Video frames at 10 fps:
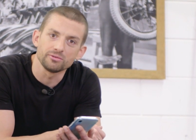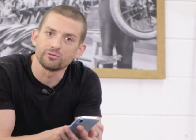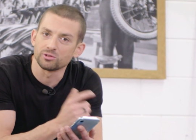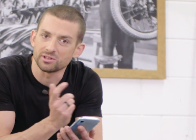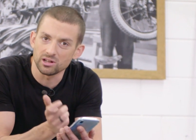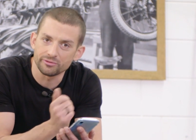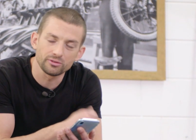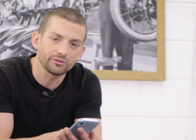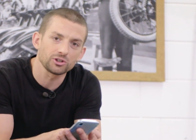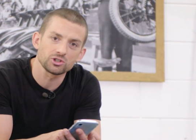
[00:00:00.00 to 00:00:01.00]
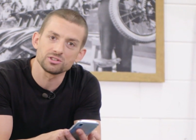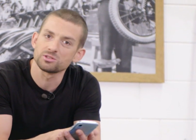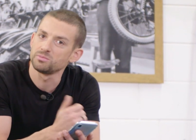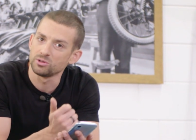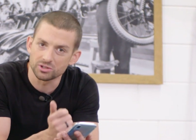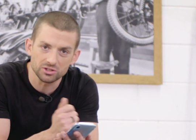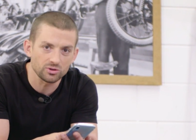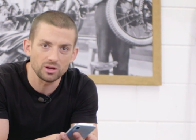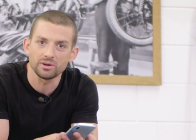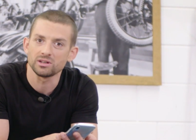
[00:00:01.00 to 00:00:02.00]
for telephone functions, music
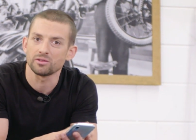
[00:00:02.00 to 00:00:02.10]
streaming,